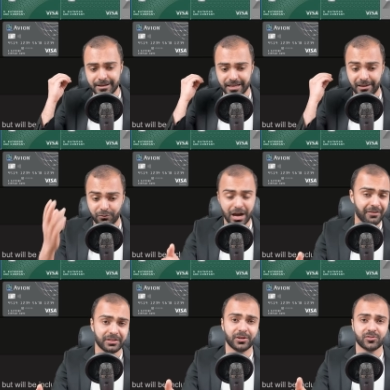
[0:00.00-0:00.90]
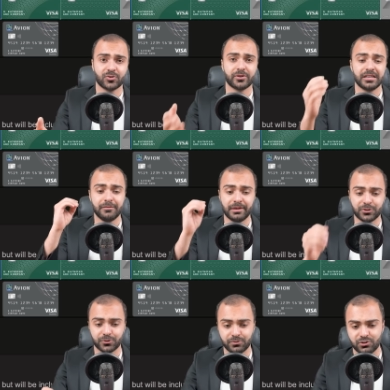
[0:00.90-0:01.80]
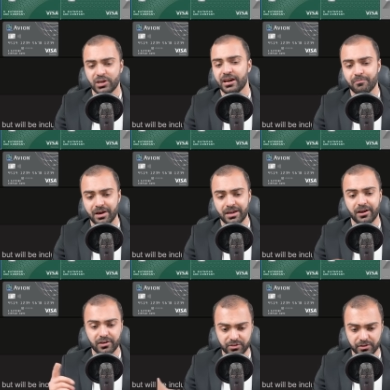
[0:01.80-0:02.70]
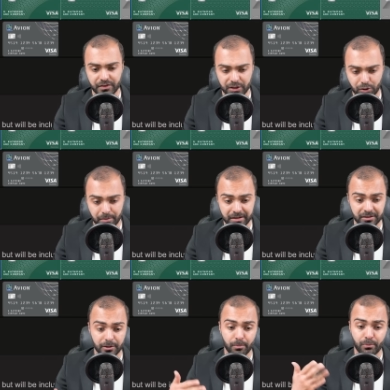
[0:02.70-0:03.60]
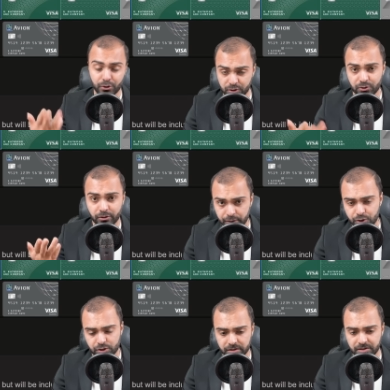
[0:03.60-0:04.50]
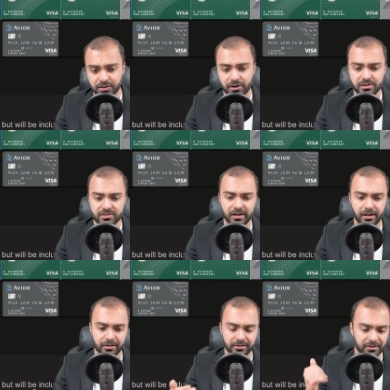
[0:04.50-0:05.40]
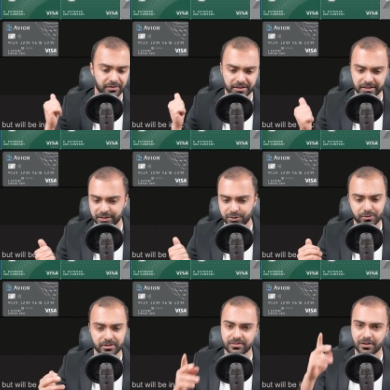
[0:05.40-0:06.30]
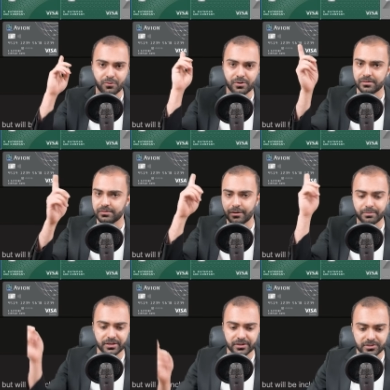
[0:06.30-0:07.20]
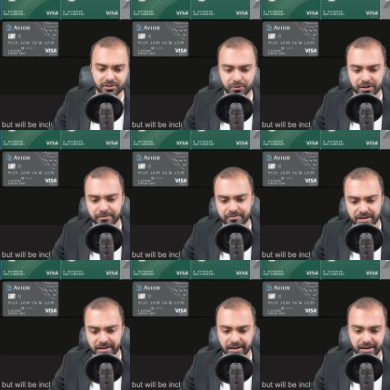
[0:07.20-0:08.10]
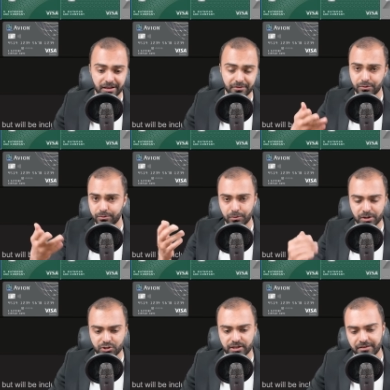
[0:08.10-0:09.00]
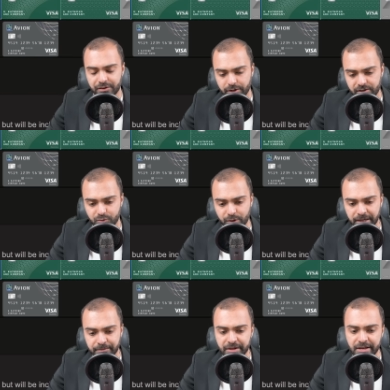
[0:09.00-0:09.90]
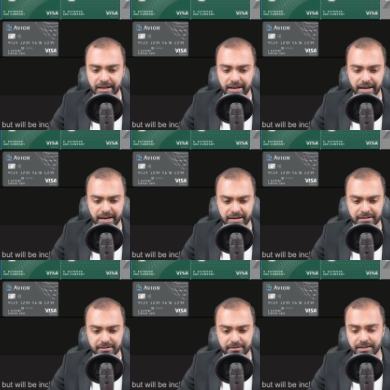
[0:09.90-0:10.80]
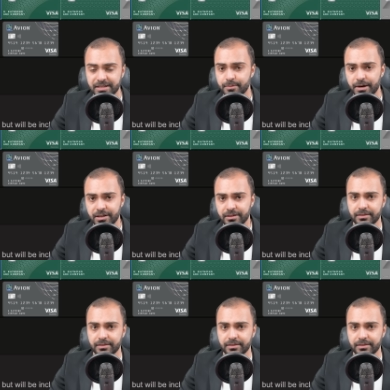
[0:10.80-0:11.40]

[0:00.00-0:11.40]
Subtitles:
If you haven't done so already, make sure to check out my other video about the personal version of these cards. I'll leave a link to it somewhere up here somewhere if you want to check that video out as well. And that's about it.